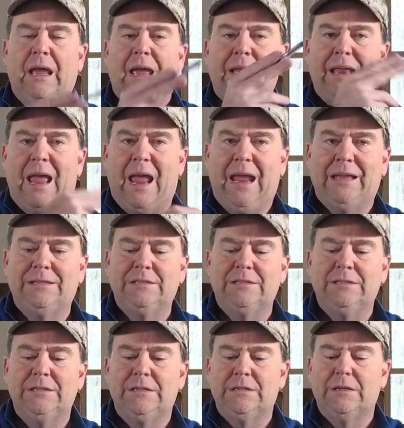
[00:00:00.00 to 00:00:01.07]
and
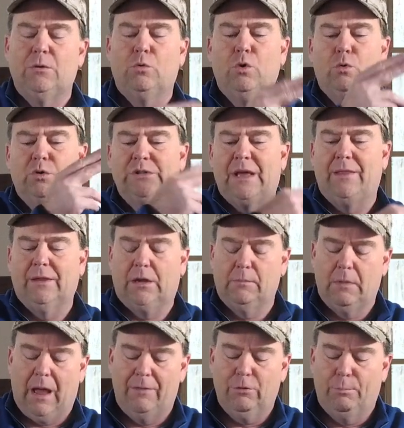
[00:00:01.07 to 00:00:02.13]
Hayden, who was on
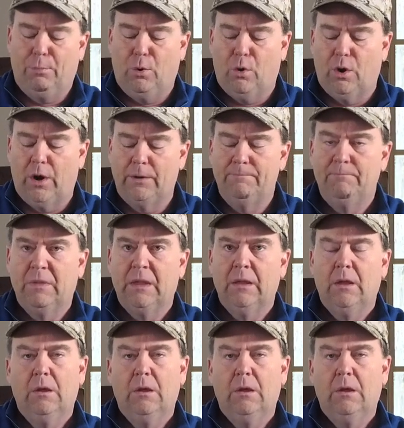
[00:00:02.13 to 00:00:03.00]
the, on the board,